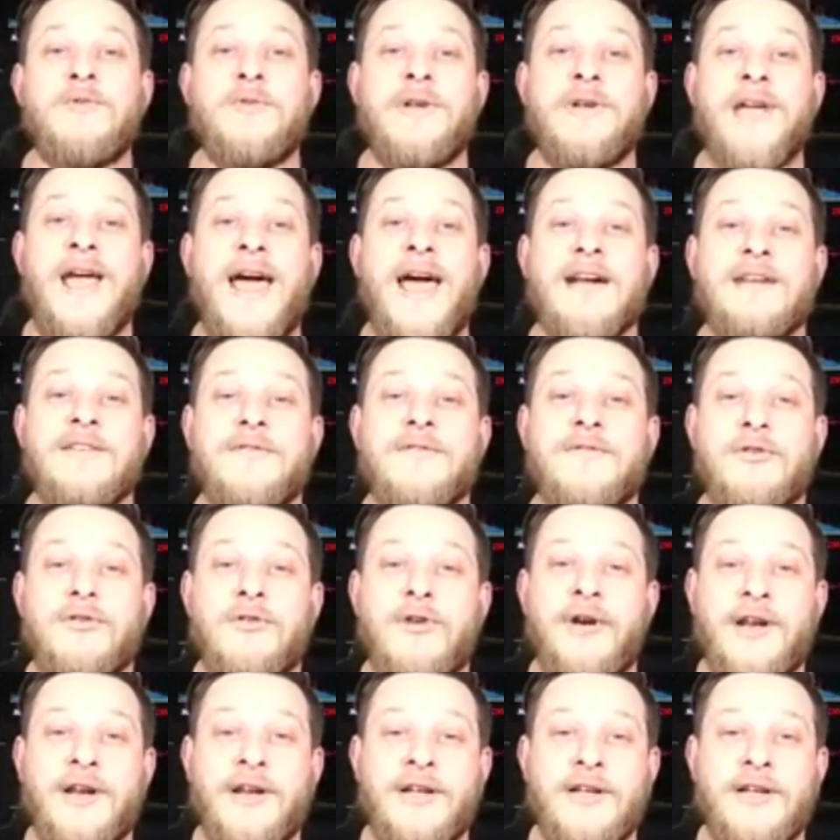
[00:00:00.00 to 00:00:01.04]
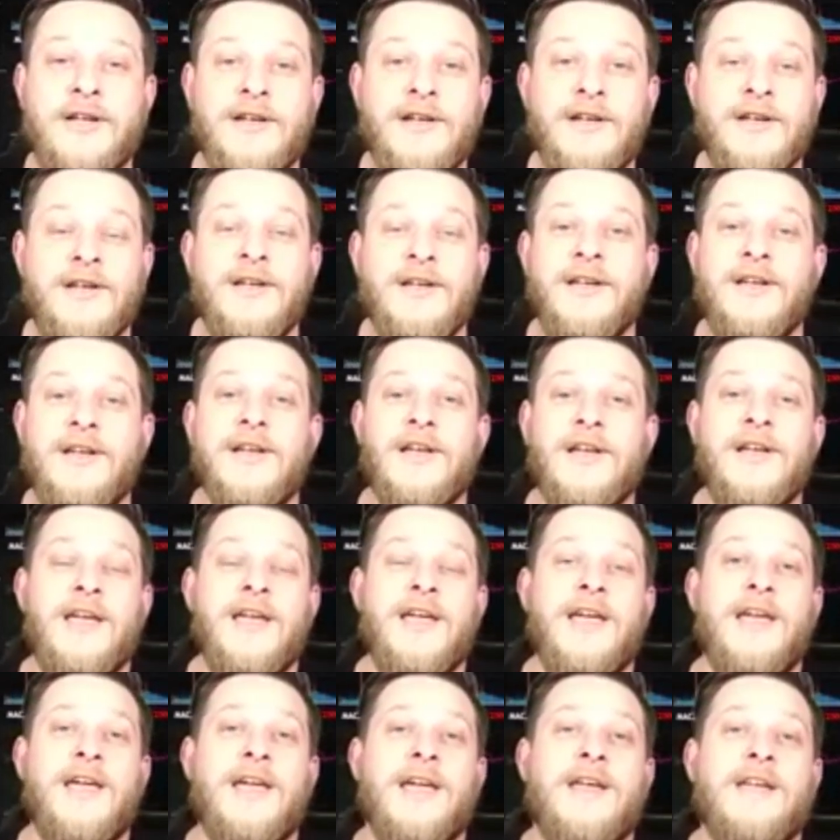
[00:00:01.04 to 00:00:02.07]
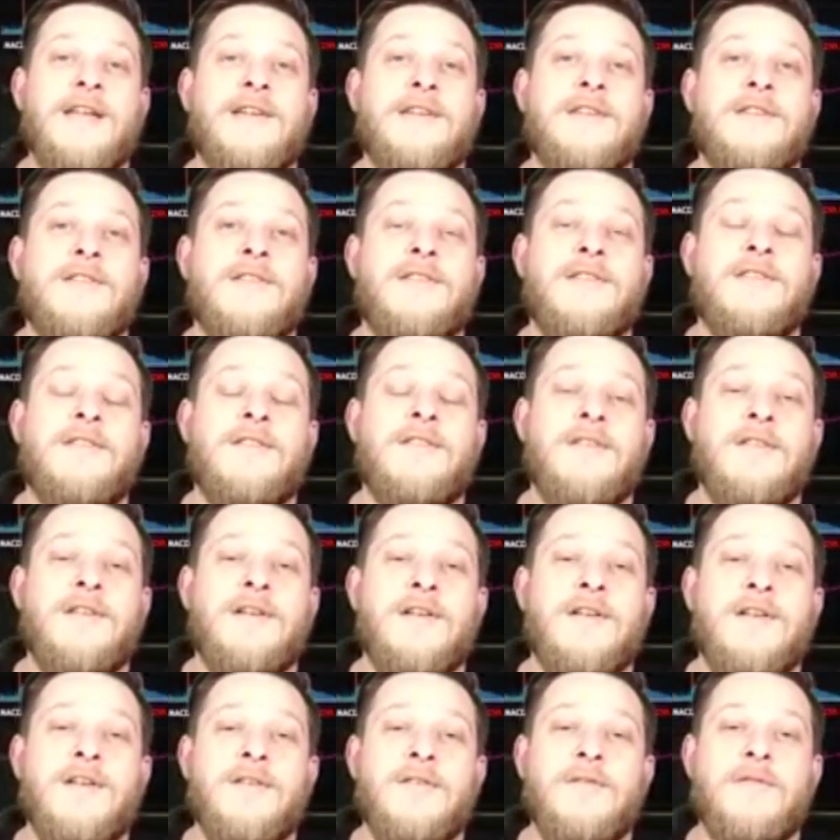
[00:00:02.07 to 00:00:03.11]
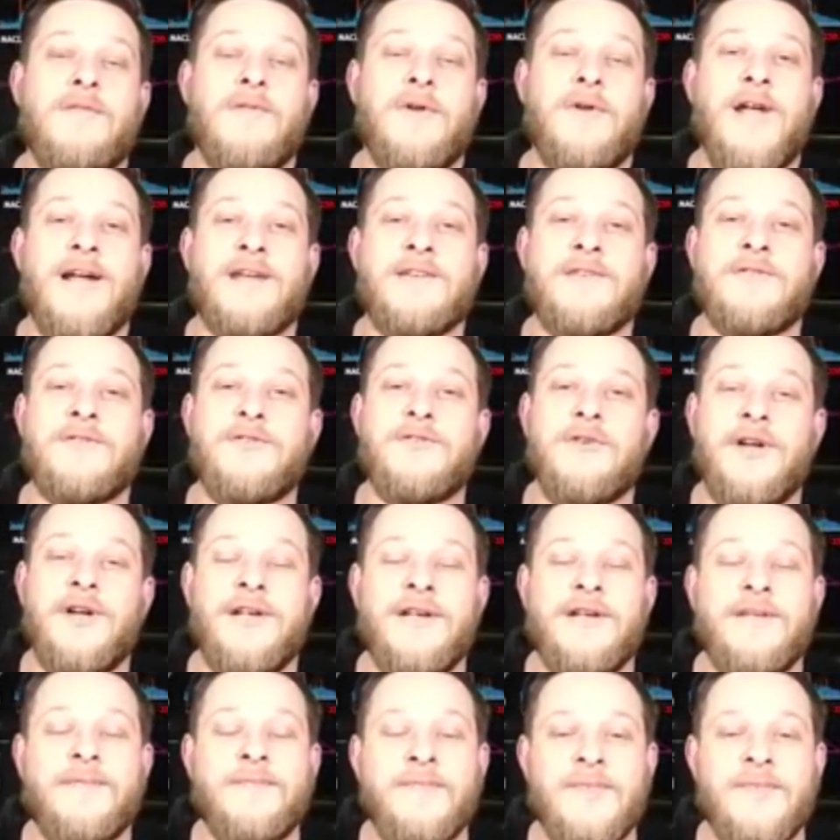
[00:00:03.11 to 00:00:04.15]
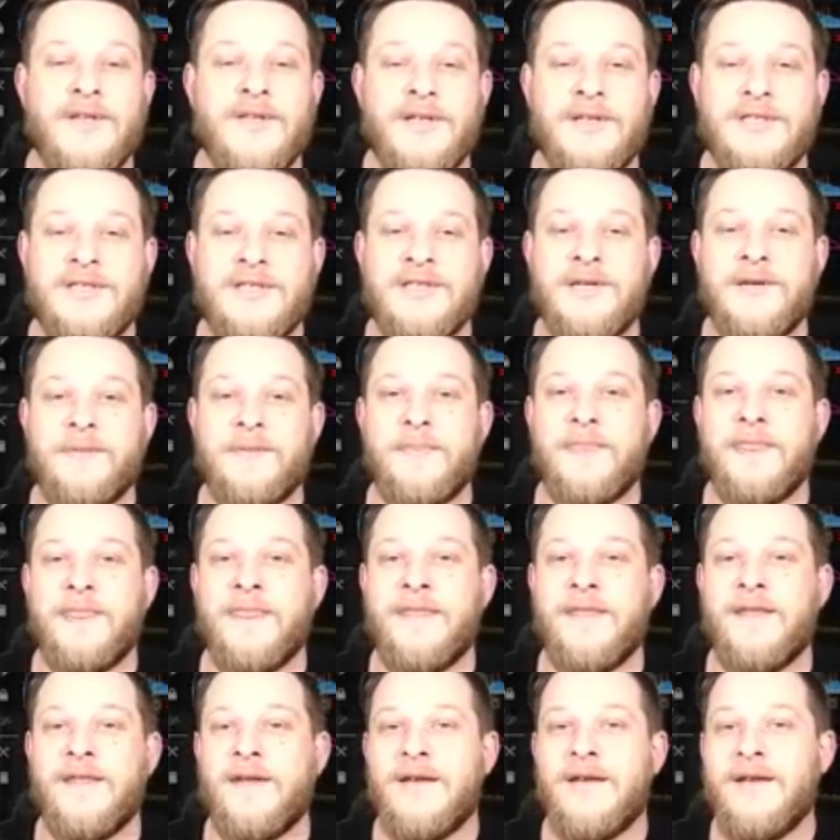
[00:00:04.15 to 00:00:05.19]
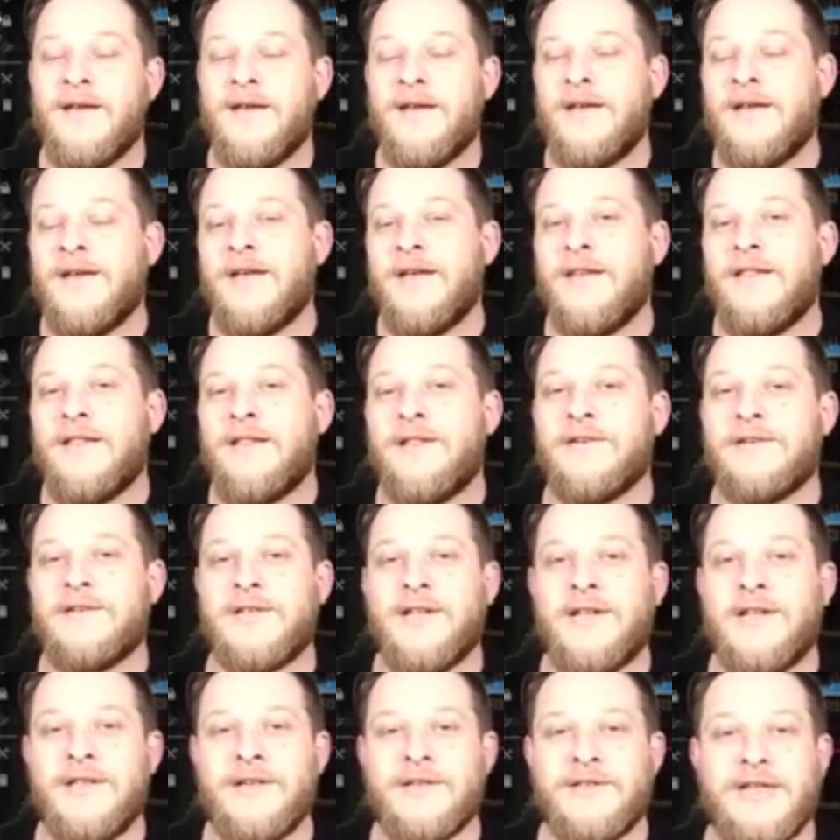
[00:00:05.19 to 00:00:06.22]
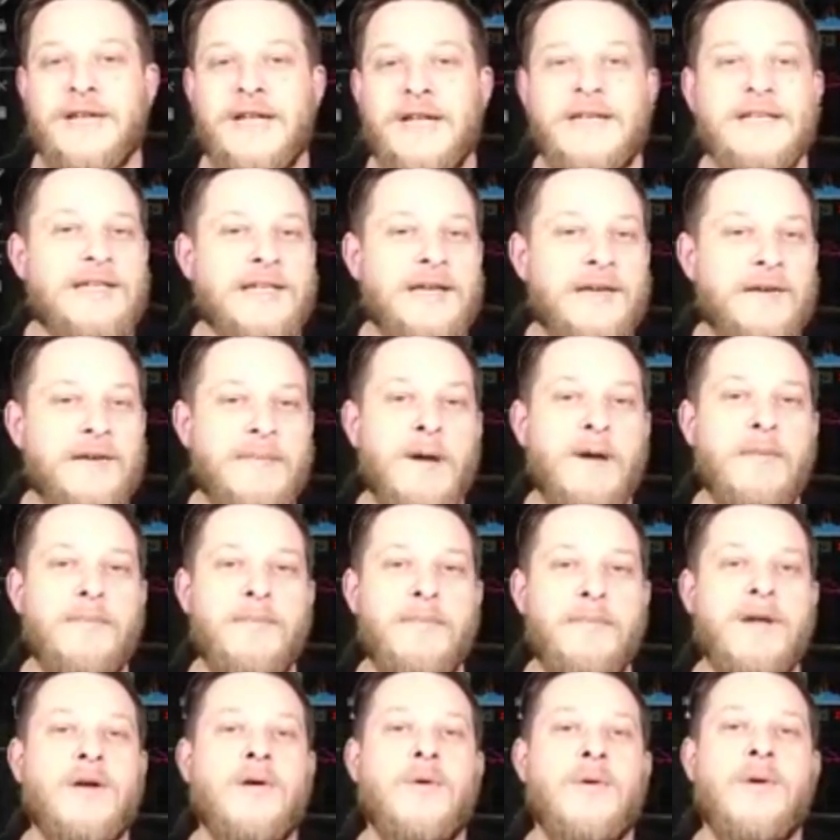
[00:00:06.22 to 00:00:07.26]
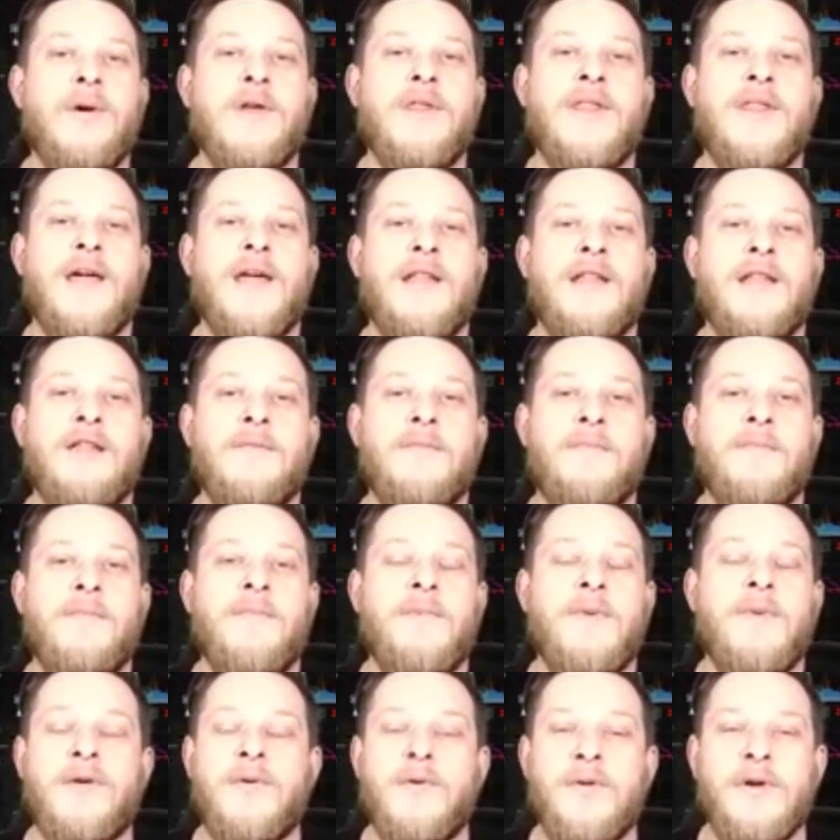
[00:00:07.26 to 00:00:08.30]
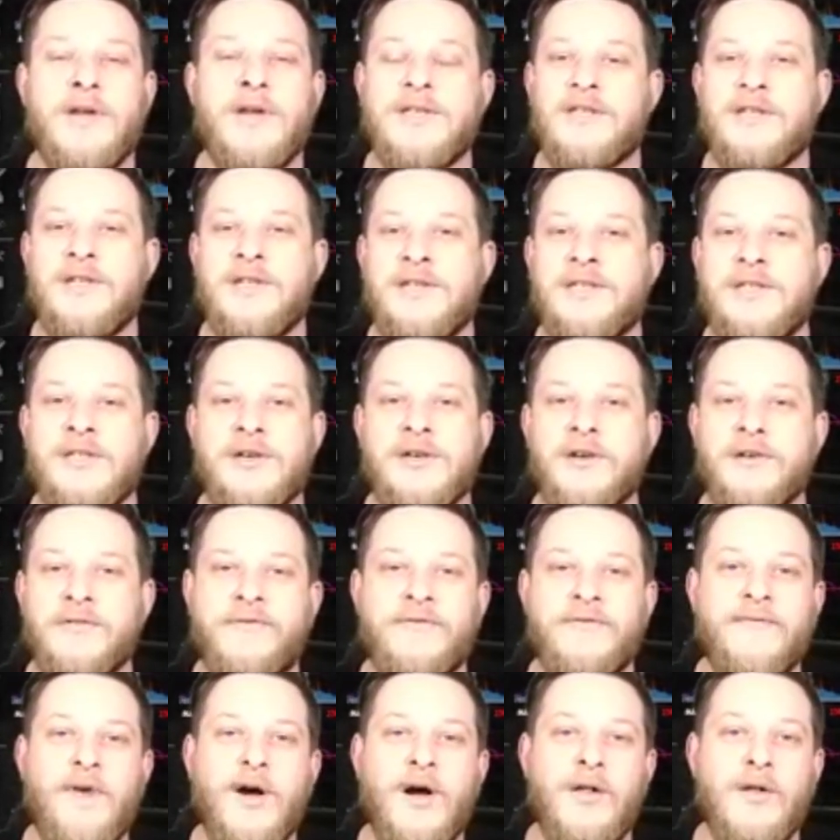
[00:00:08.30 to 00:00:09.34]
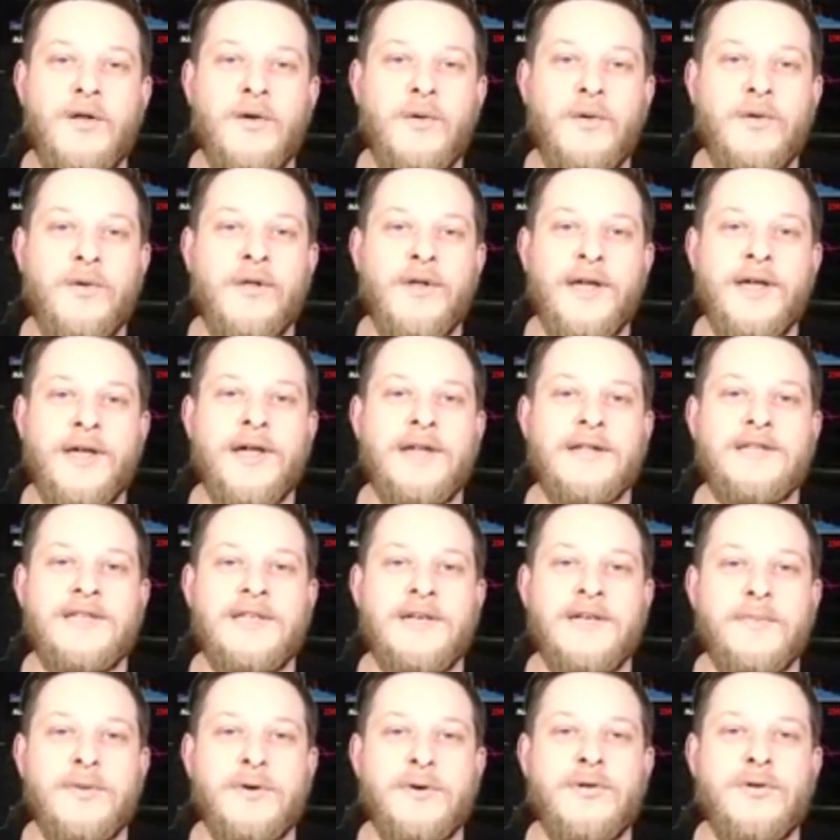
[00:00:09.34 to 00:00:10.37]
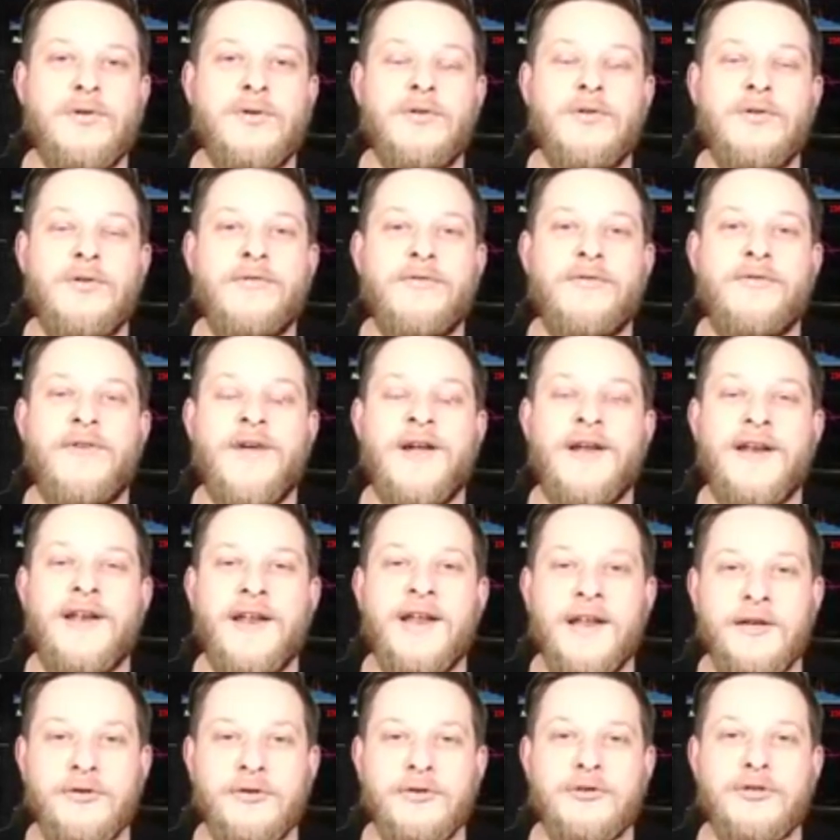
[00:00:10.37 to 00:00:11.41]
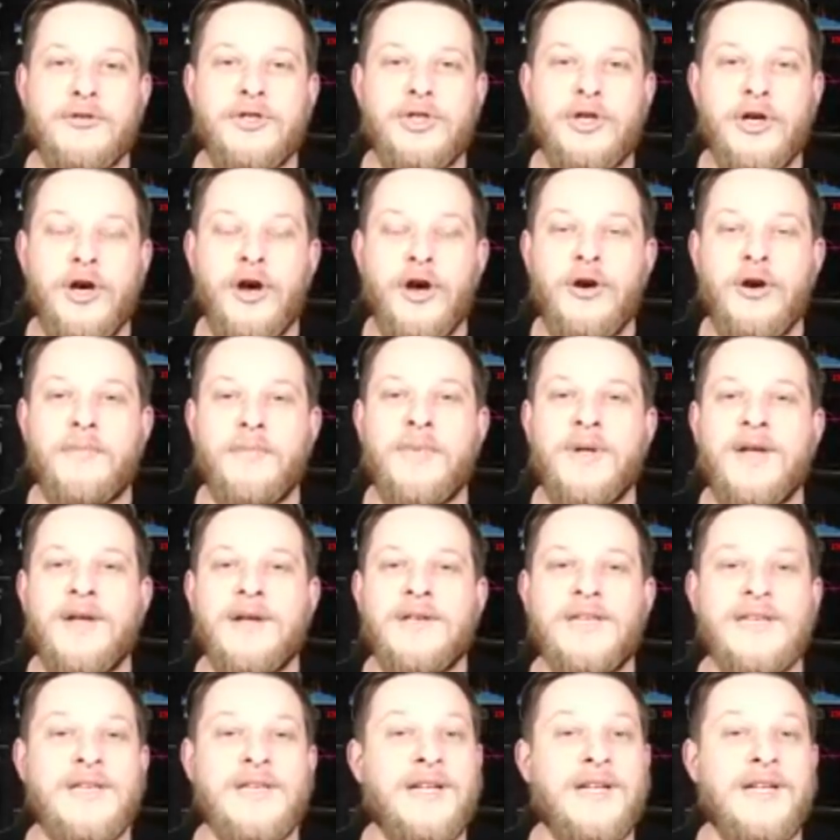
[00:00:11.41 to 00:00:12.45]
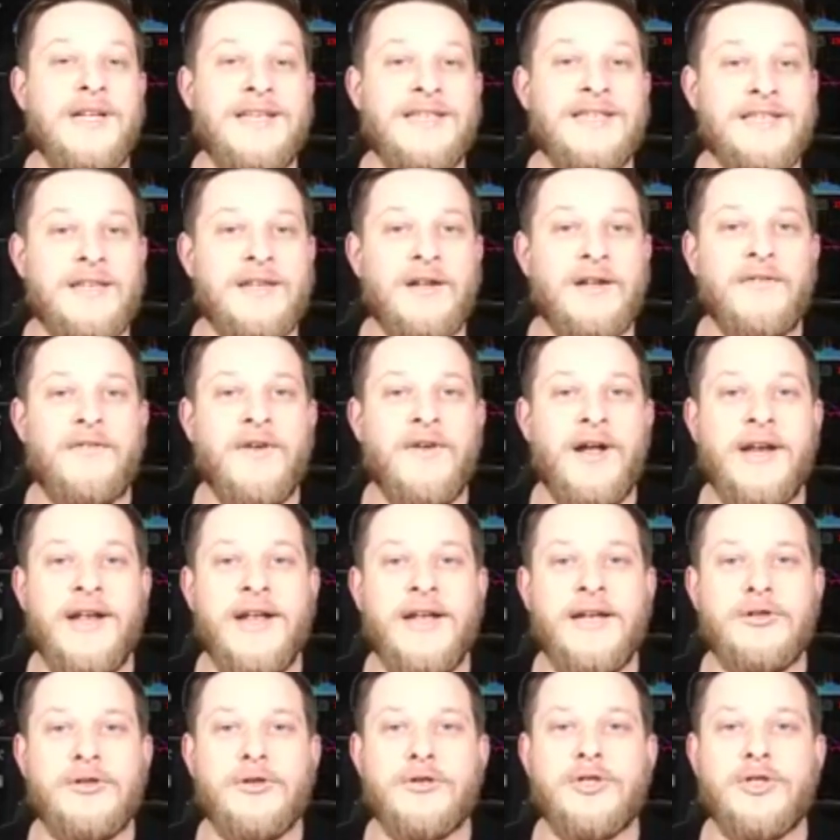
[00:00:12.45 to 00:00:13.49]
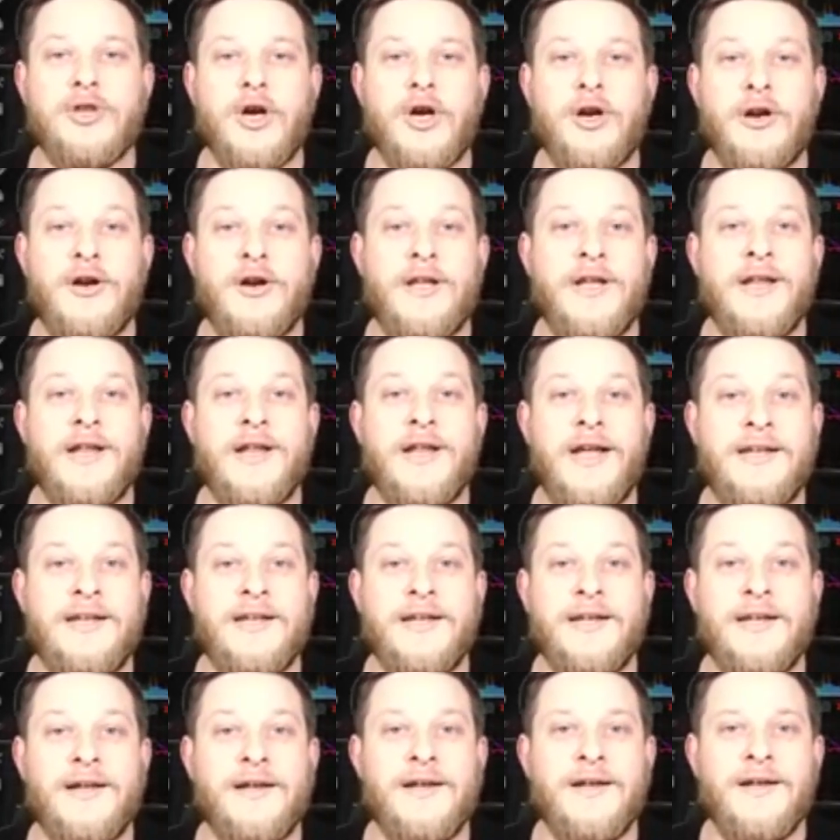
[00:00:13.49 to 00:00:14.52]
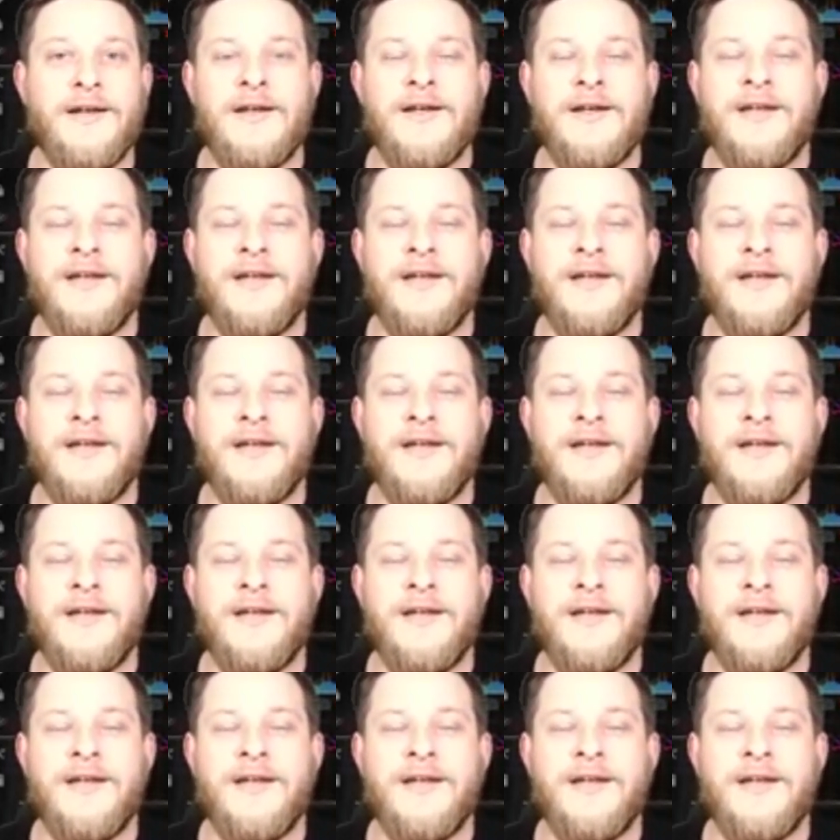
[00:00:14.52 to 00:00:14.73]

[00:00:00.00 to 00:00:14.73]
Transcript: reactive trading. And reactive trading, see, there's an idea about Bitcoin that Bitcoin isn't going to follow like a typical financial chart, because it isn't a financial chart in an idea.